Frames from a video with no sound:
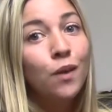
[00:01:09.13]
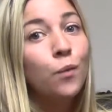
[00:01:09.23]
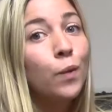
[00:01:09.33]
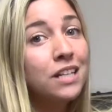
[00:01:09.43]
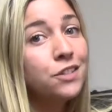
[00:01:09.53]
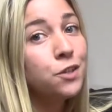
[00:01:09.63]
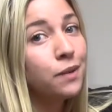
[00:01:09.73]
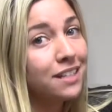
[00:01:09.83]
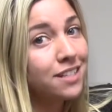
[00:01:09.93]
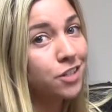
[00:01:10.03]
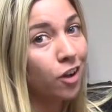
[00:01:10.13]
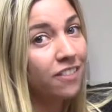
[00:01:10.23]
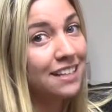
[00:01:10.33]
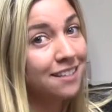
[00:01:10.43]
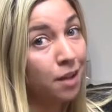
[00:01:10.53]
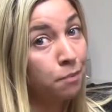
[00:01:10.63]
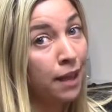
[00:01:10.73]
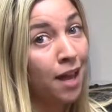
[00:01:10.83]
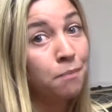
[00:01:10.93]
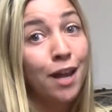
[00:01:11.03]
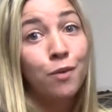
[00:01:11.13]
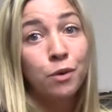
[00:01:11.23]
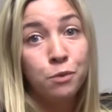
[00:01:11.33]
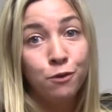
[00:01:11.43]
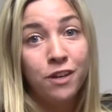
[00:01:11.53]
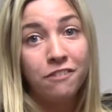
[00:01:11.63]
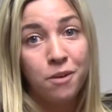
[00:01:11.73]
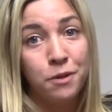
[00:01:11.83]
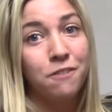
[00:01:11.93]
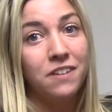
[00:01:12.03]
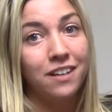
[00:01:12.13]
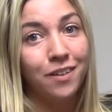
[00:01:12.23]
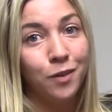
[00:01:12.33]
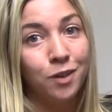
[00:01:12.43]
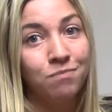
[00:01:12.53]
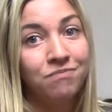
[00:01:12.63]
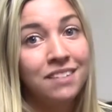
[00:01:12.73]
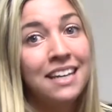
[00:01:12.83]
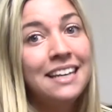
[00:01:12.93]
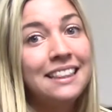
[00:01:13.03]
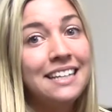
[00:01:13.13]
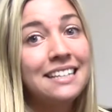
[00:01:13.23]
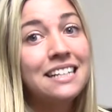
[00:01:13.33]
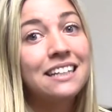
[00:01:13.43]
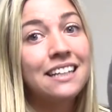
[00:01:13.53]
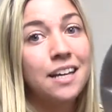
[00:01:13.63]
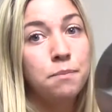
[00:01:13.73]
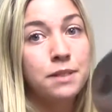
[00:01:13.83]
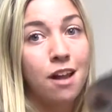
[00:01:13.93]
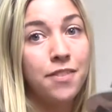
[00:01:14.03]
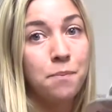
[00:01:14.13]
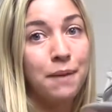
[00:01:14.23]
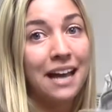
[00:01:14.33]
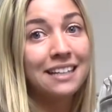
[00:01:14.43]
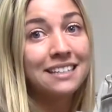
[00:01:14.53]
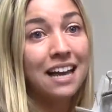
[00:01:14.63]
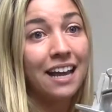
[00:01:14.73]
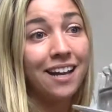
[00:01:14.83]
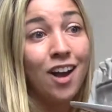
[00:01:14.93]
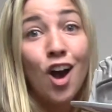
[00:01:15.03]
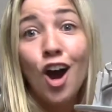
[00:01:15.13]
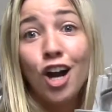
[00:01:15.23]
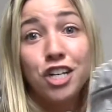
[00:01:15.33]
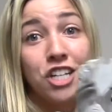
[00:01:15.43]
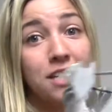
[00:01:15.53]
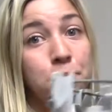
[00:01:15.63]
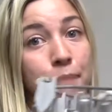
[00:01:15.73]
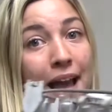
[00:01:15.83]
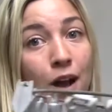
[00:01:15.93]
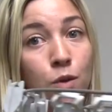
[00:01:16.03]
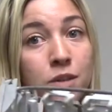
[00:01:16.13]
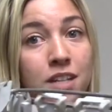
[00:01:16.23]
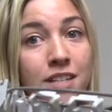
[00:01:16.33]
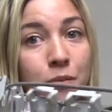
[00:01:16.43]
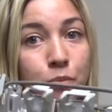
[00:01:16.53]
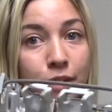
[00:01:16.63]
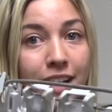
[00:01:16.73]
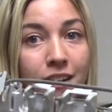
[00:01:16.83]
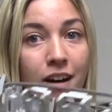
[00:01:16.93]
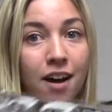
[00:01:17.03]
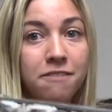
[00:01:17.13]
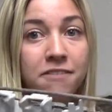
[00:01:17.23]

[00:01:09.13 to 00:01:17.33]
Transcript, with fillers: Once you install this hubcap and remove it from your vehicle, these clips on the back side are just bound to break off.